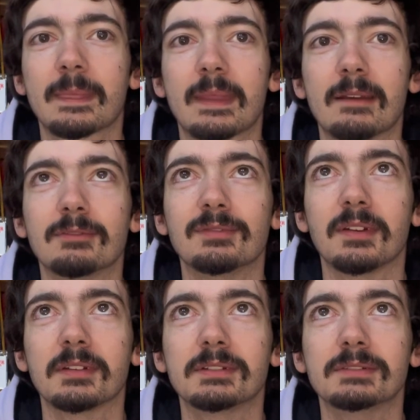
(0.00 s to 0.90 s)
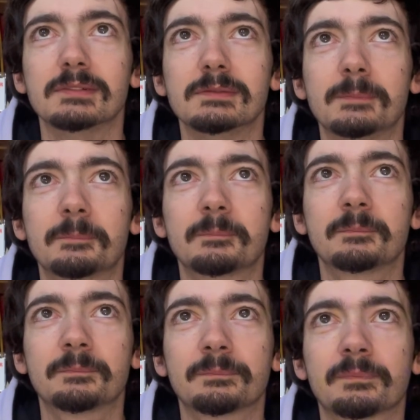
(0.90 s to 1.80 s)
That was very cool.
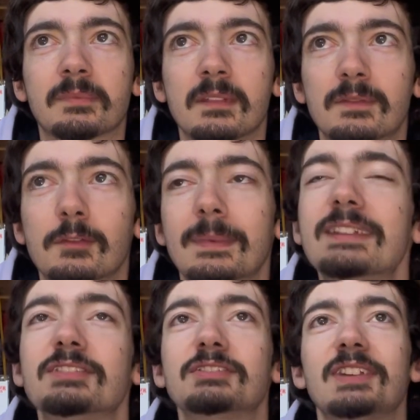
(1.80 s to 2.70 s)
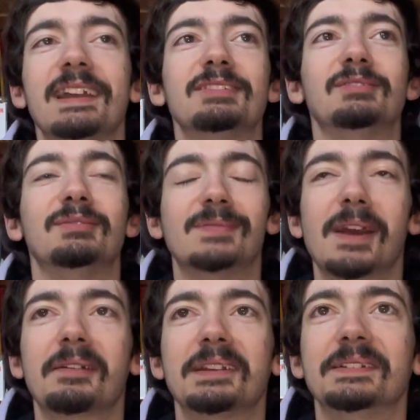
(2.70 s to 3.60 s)
Formation change was
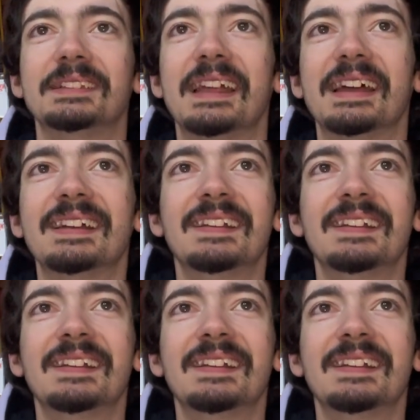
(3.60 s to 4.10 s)
very good there.